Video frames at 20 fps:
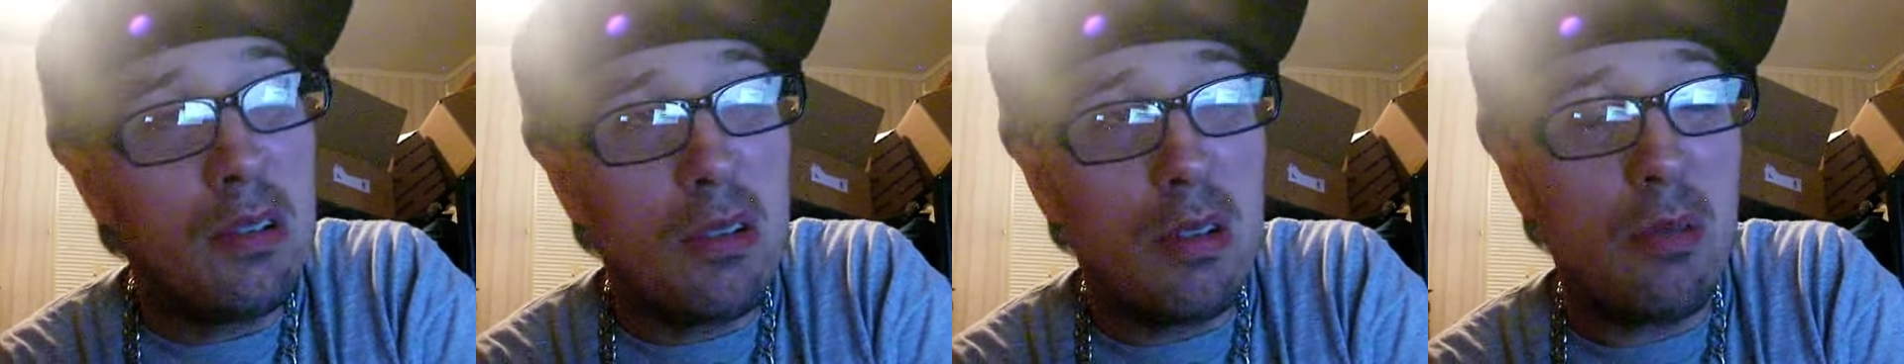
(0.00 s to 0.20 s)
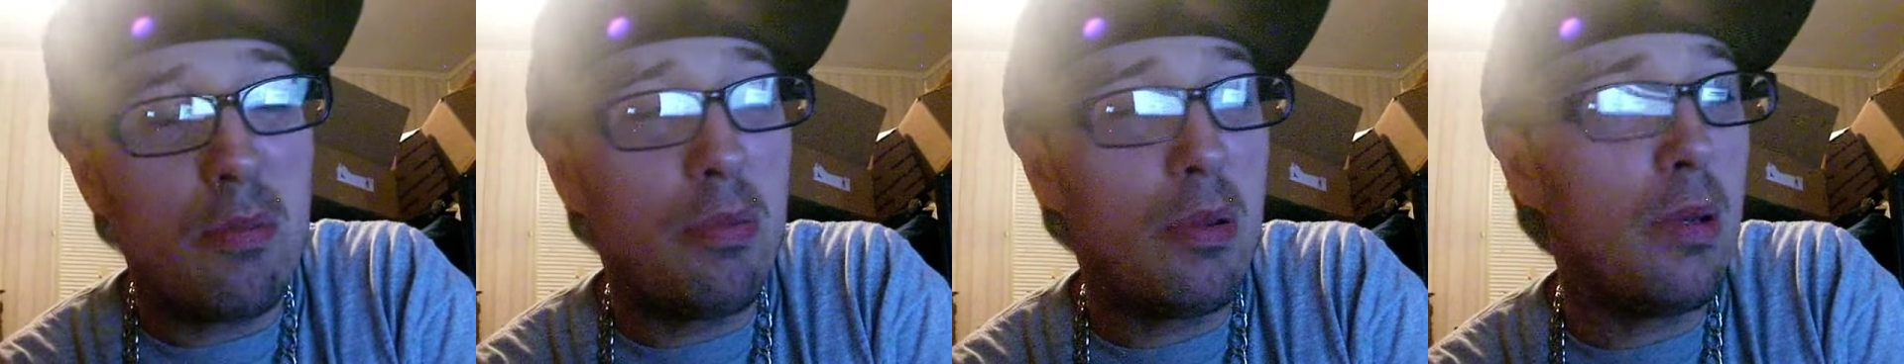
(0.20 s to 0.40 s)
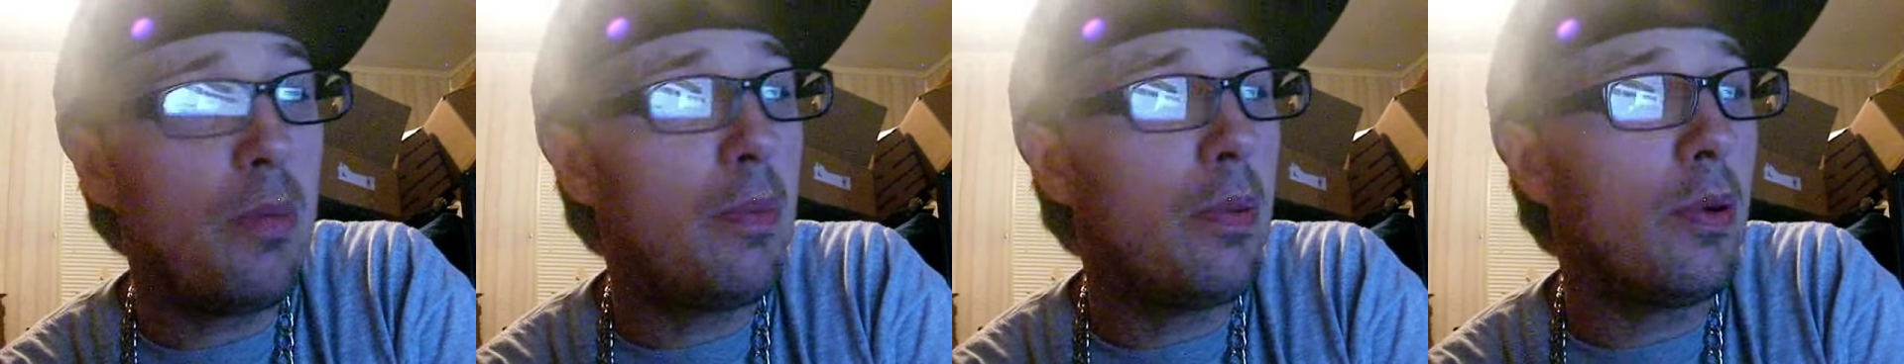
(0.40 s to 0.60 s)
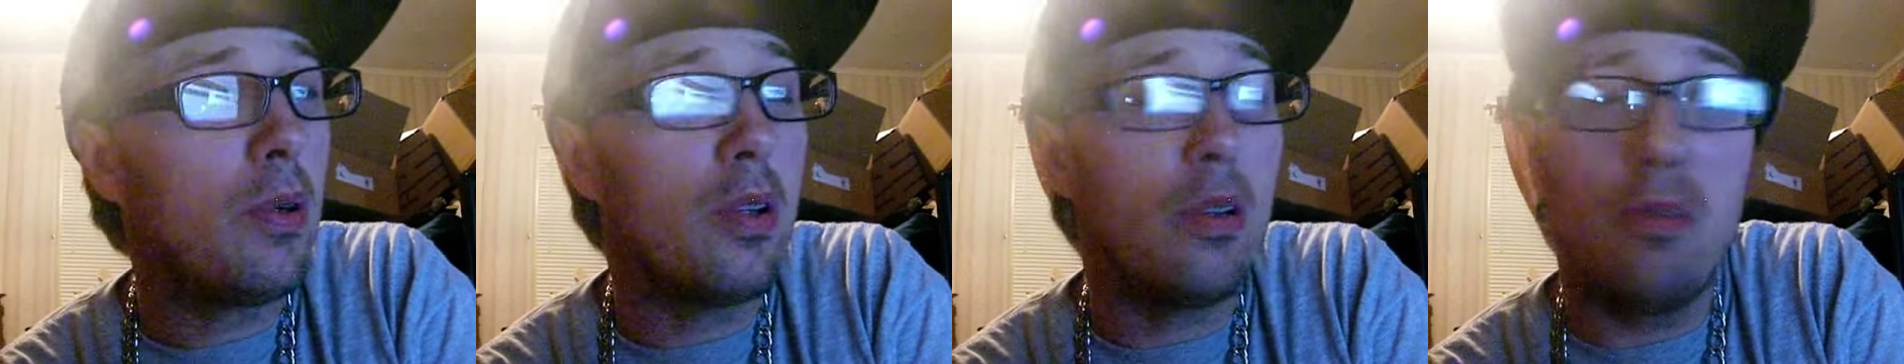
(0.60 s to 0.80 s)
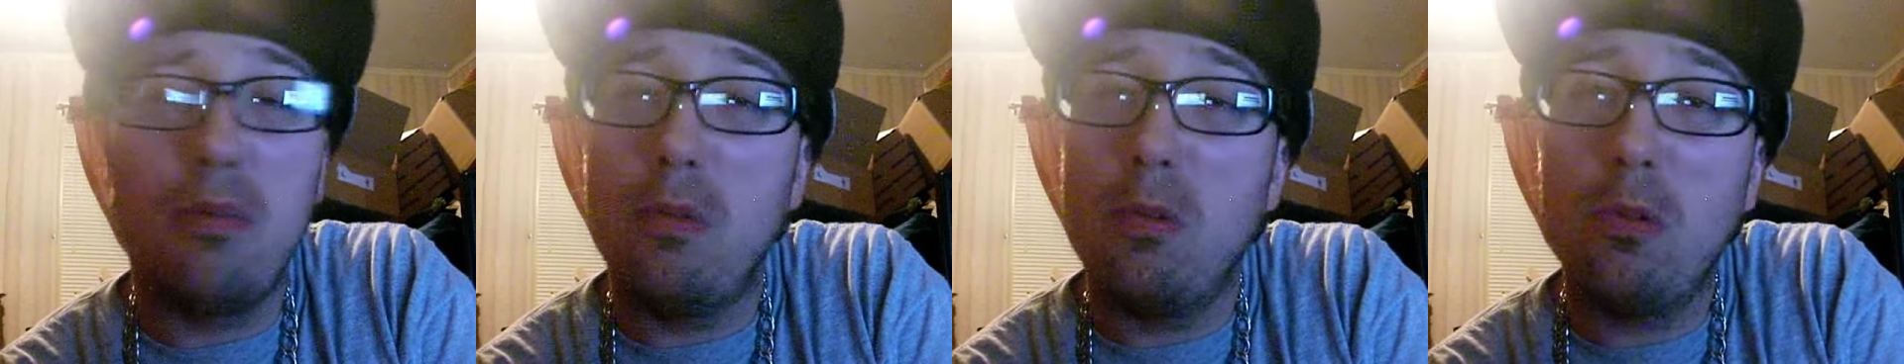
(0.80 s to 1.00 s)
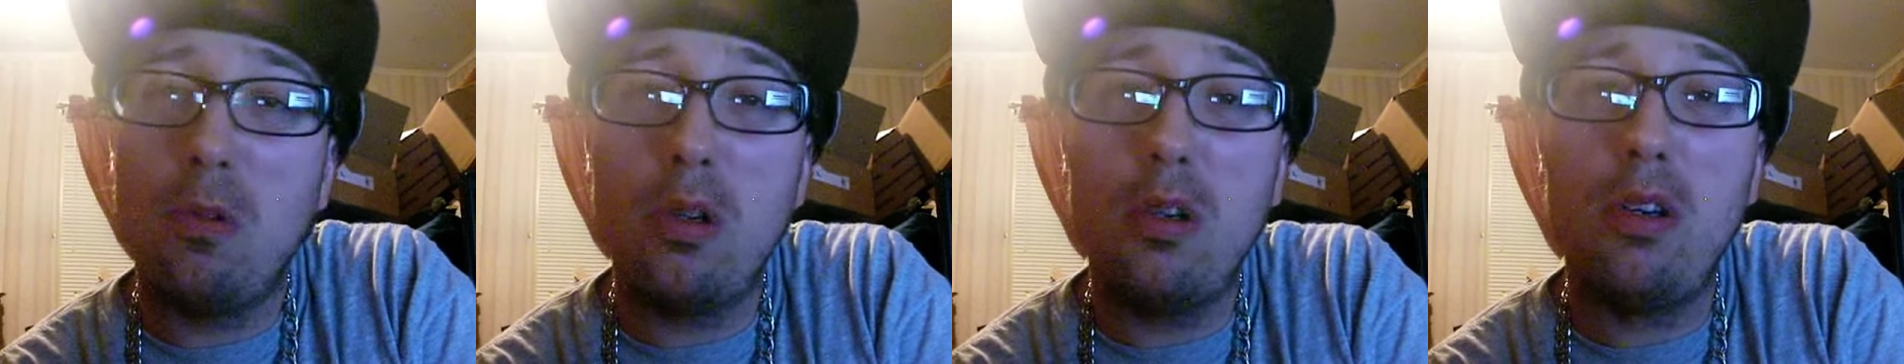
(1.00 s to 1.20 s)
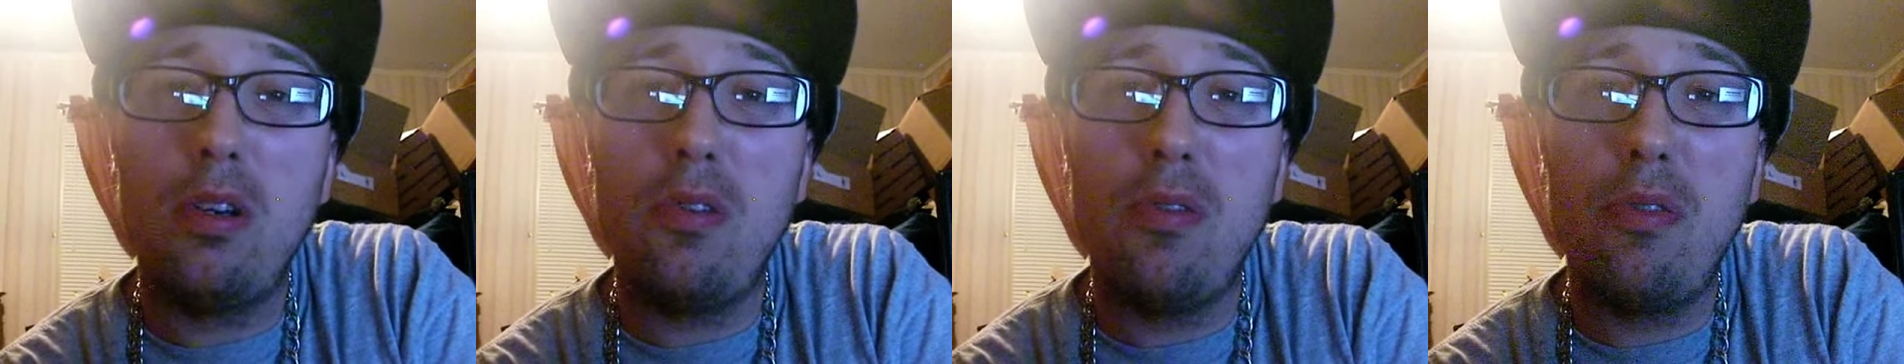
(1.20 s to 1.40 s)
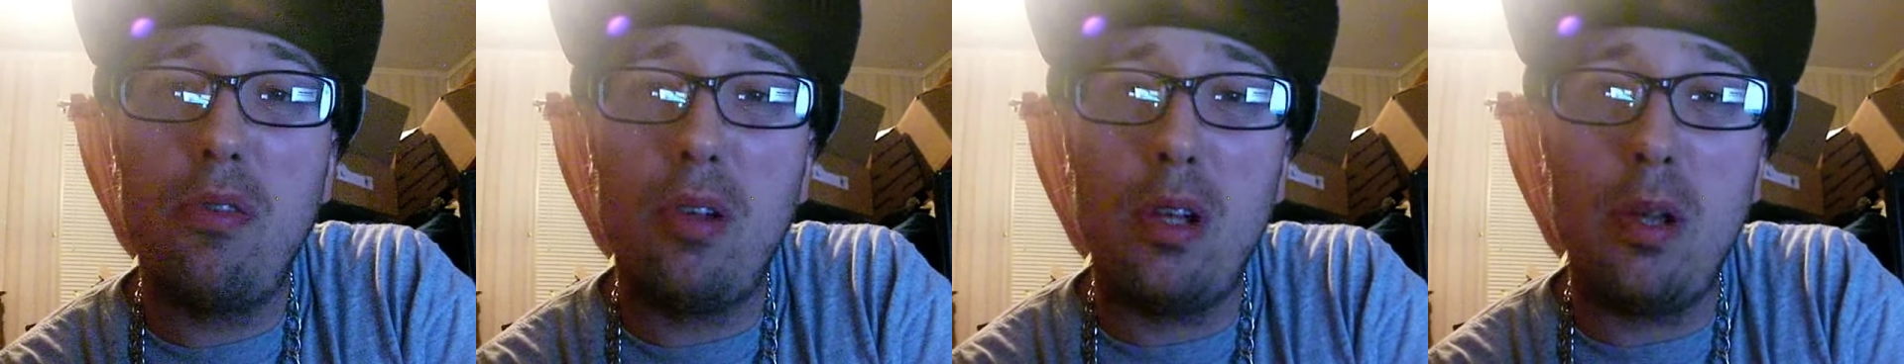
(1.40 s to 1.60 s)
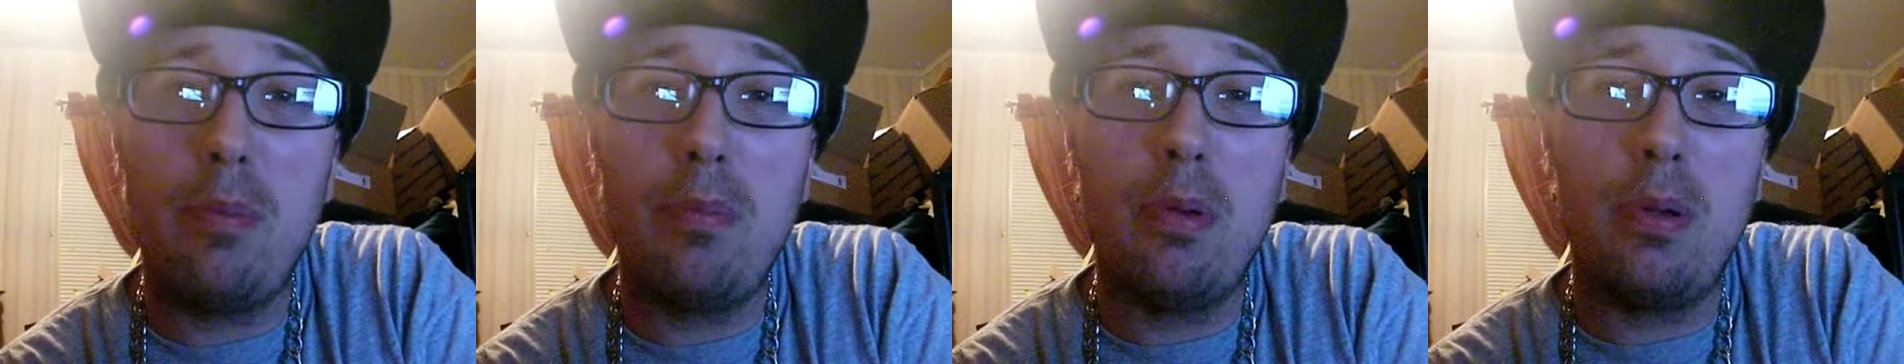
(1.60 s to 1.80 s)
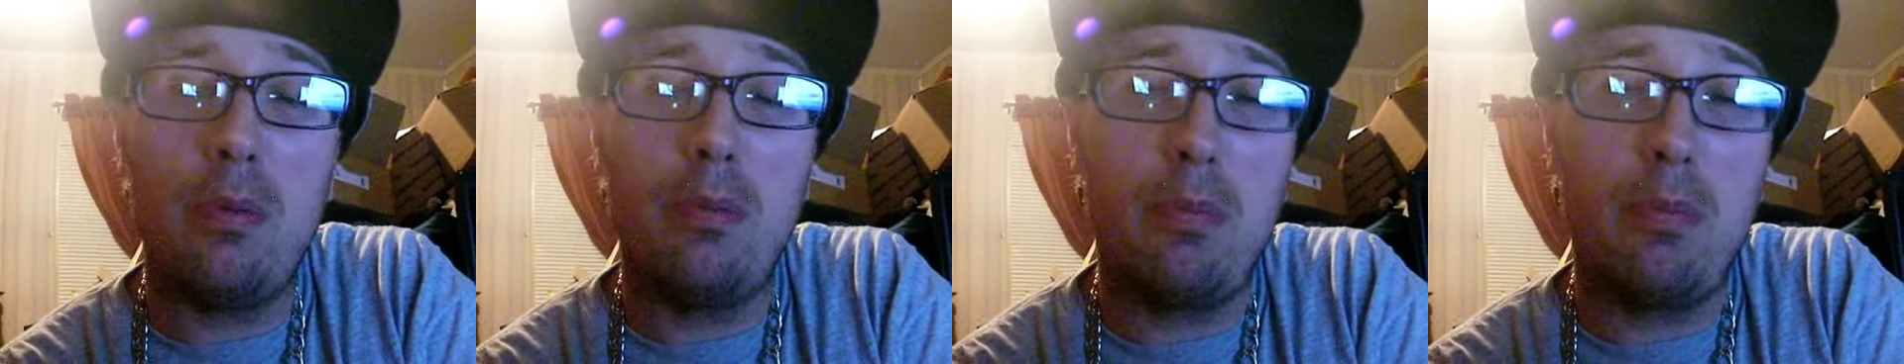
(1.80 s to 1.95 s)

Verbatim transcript: people could really flip and